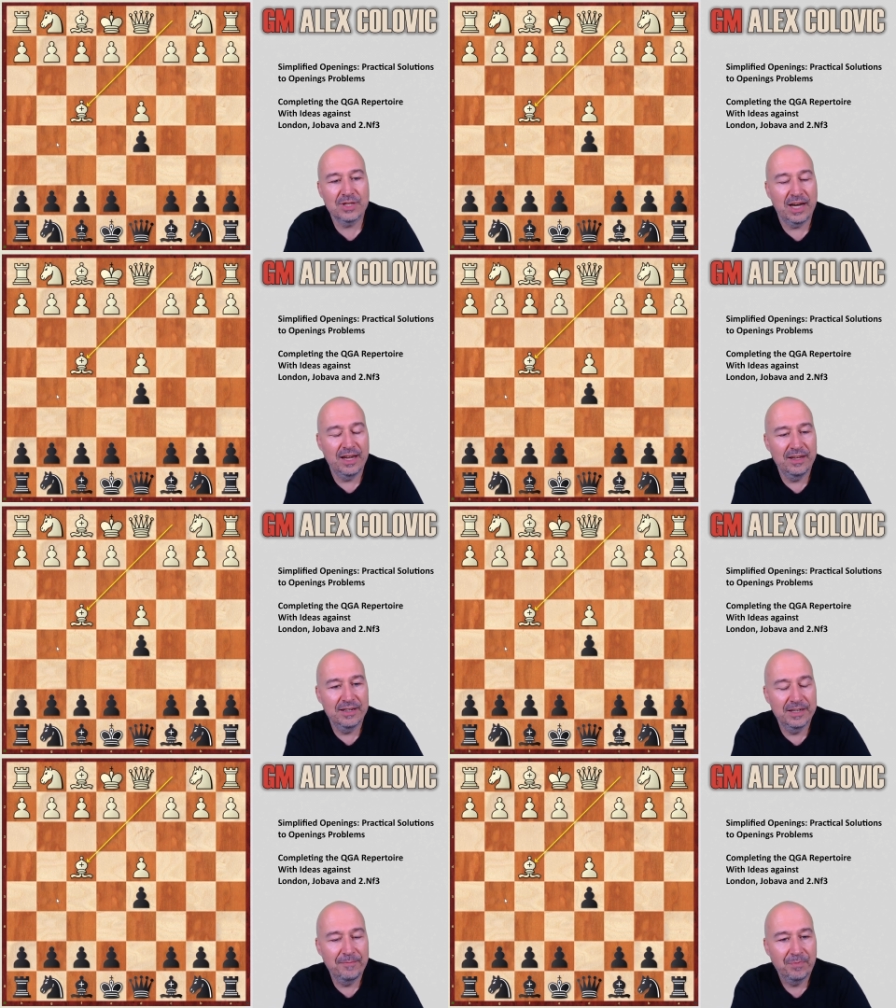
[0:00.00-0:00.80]

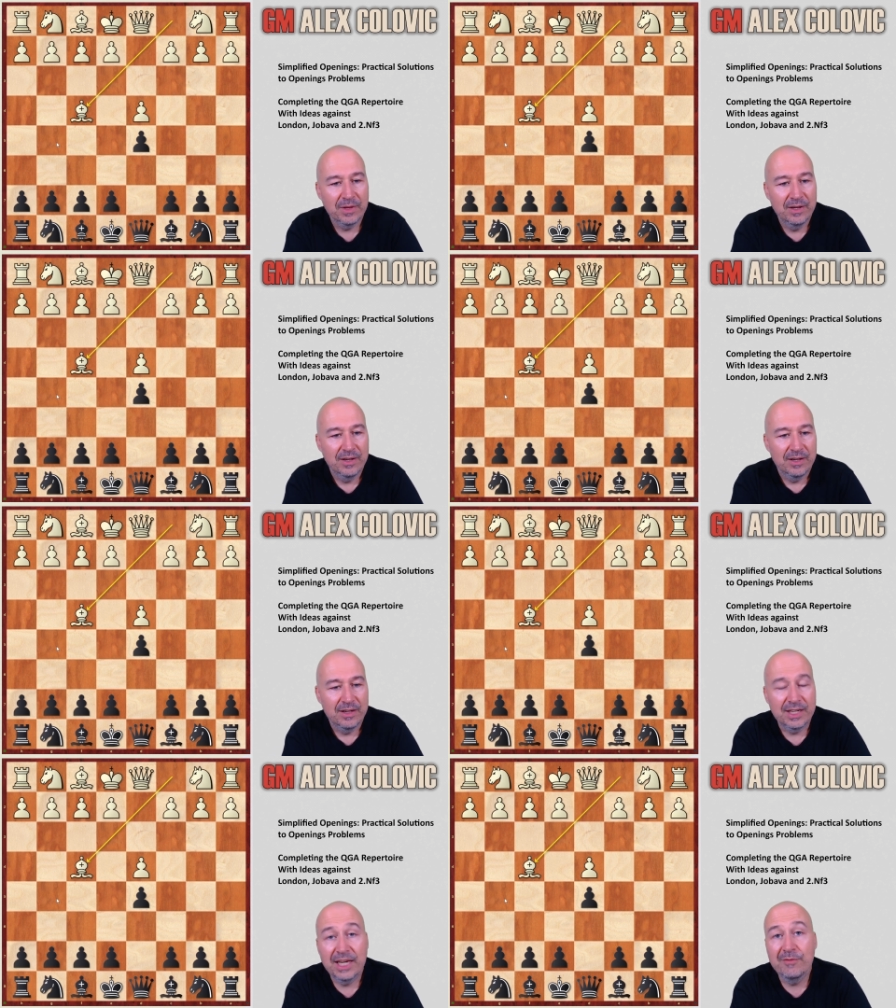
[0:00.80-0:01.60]

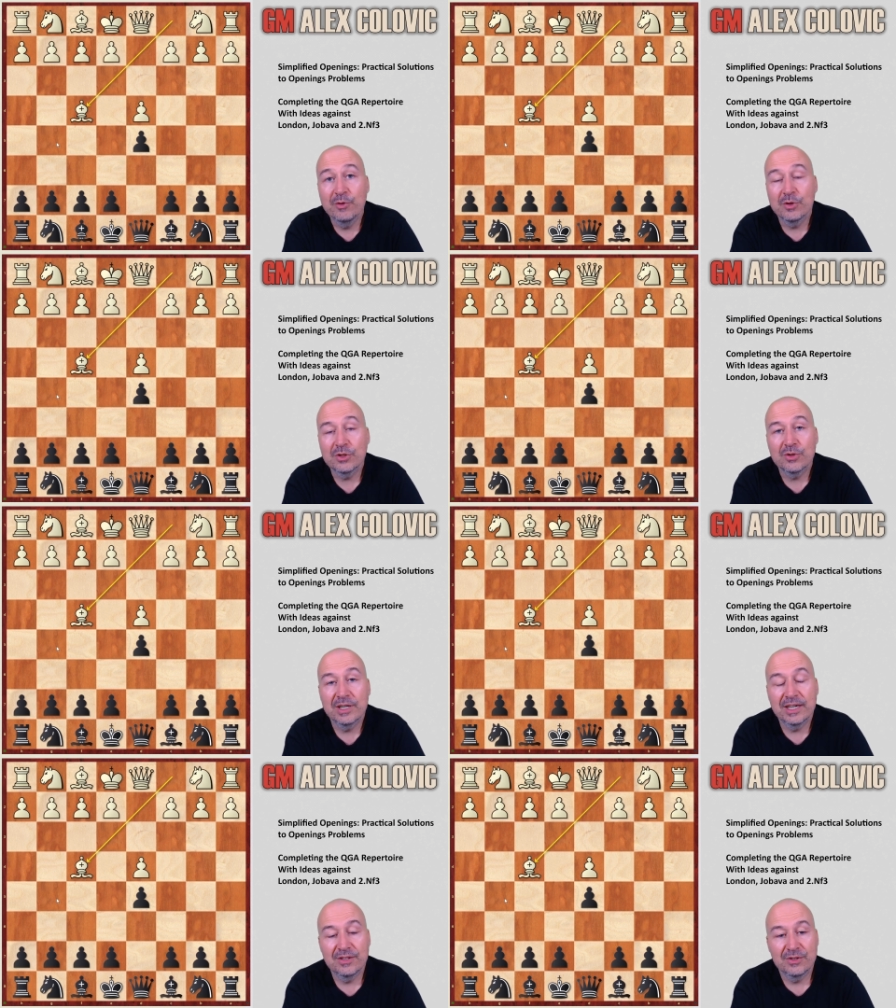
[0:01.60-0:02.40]
I gave you also
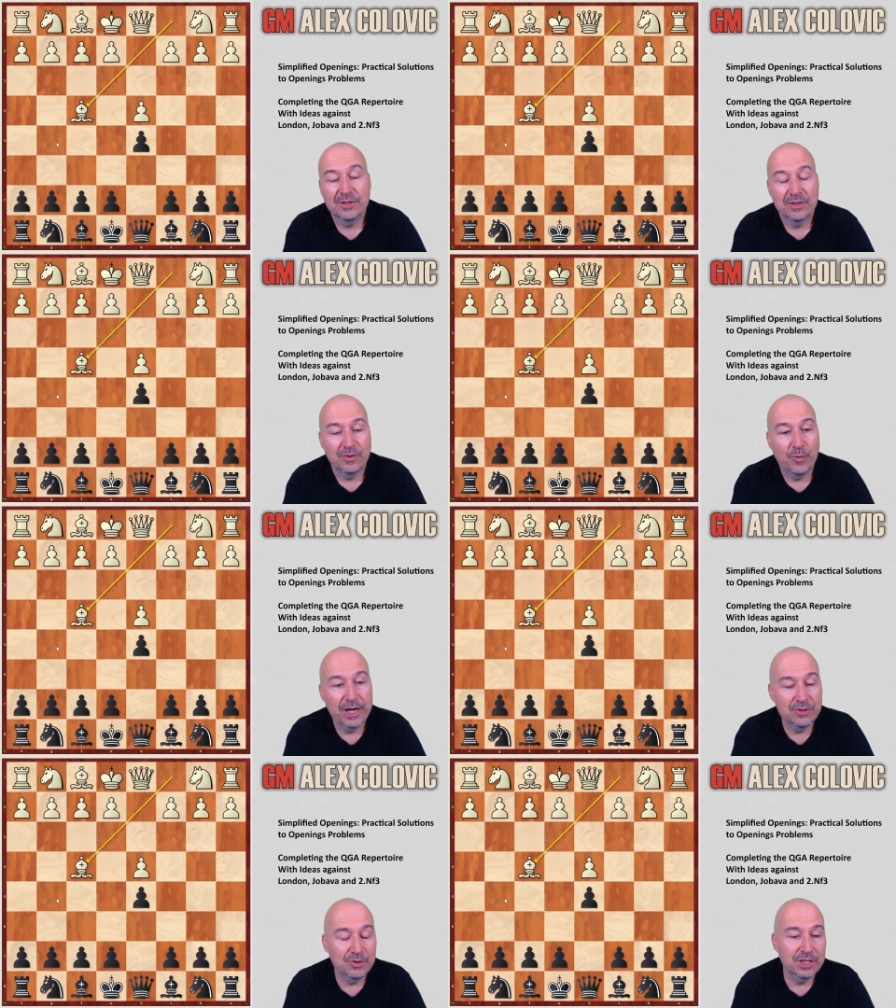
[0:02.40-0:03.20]
another
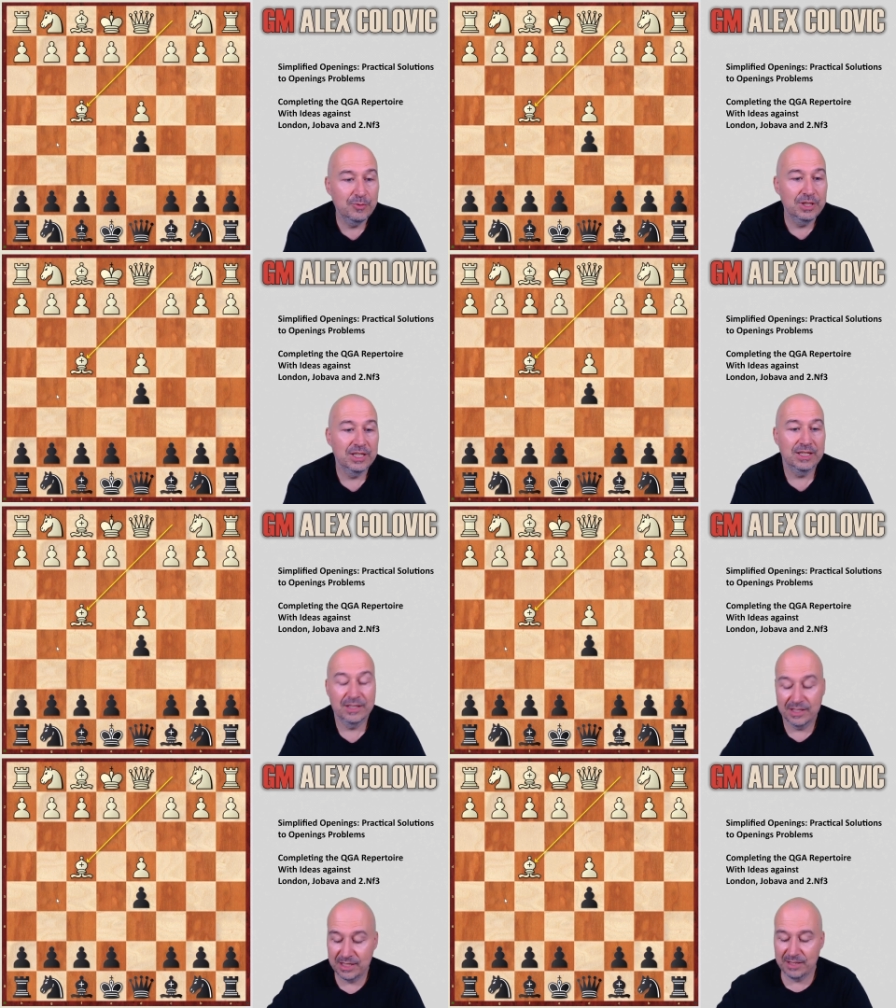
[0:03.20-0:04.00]
way to deal with the
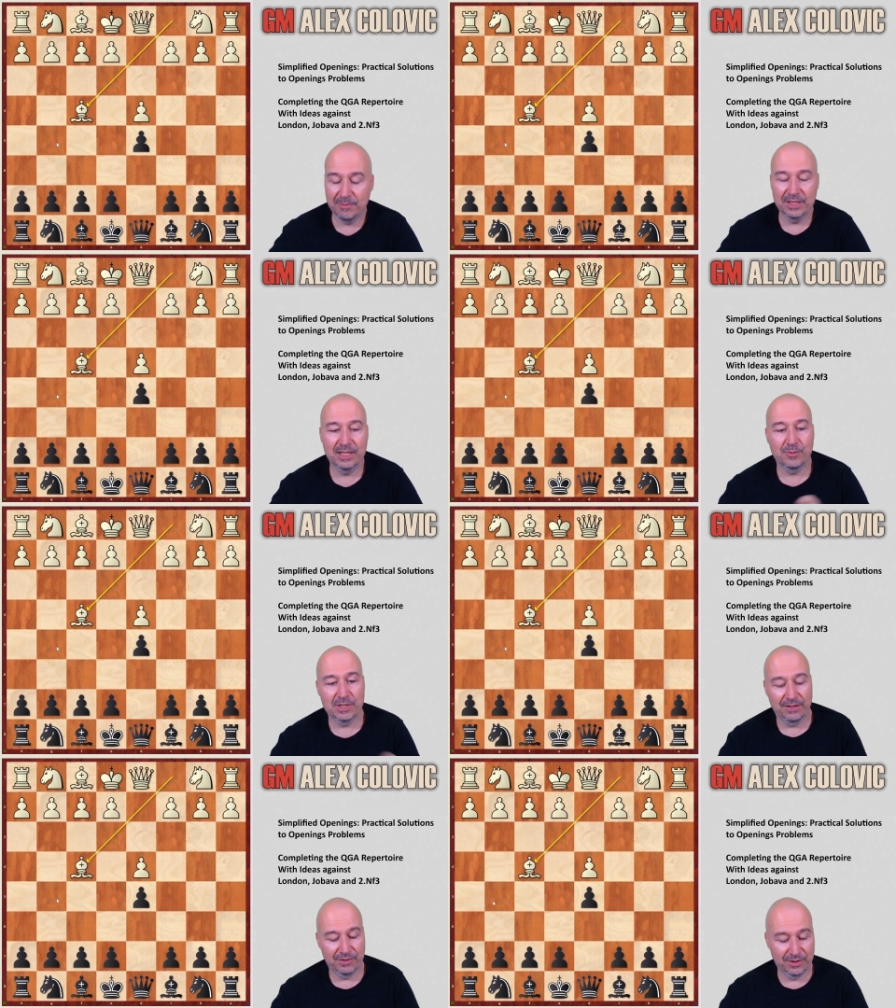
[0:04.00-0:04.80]
London system, but that was
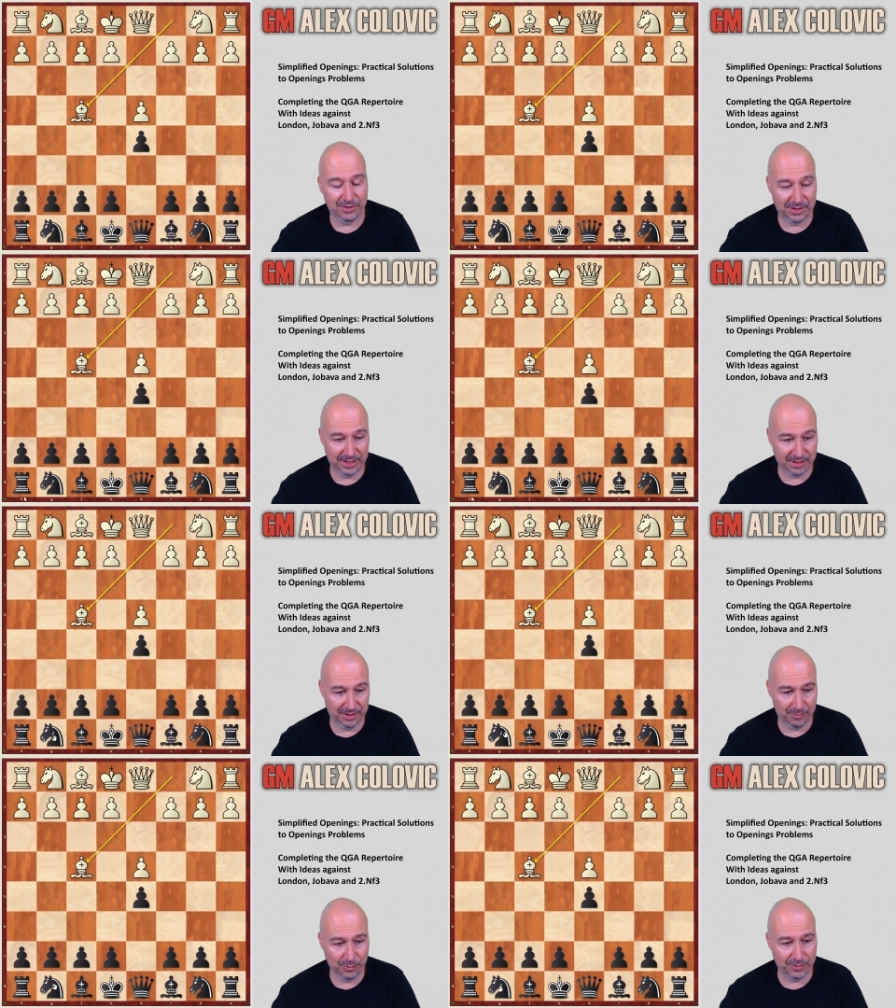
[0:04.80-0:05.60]
after
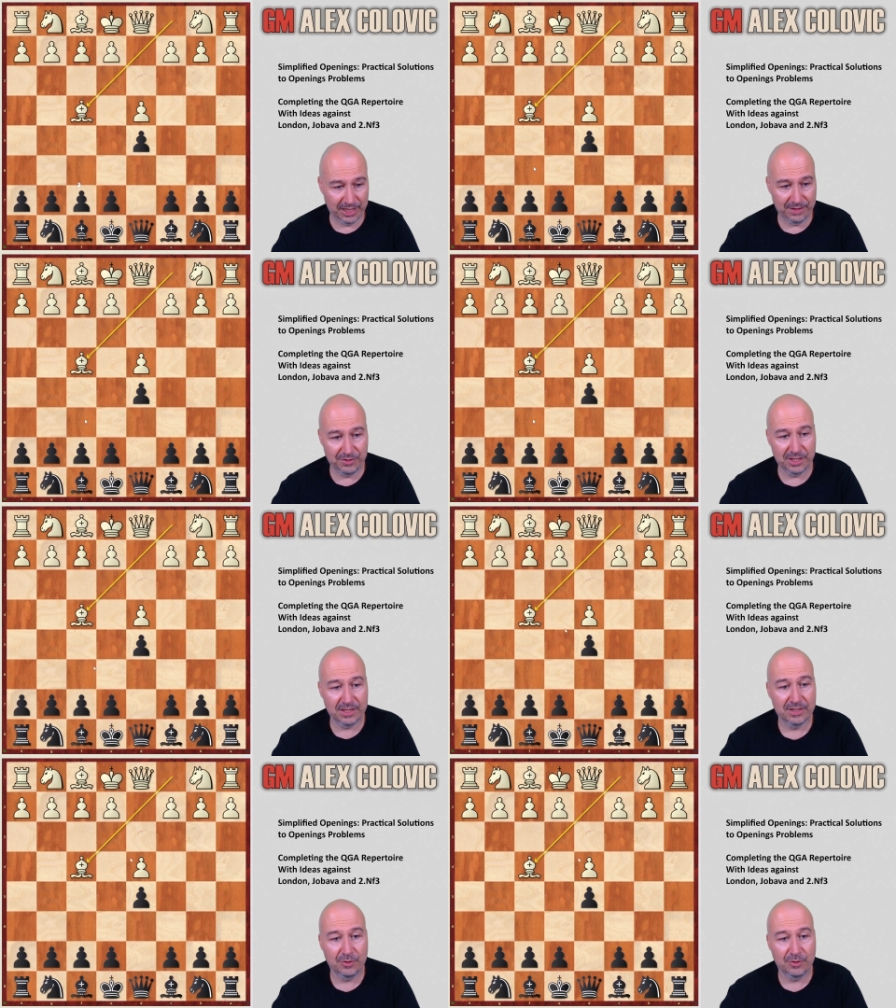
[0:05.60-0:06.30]
the move knight f6.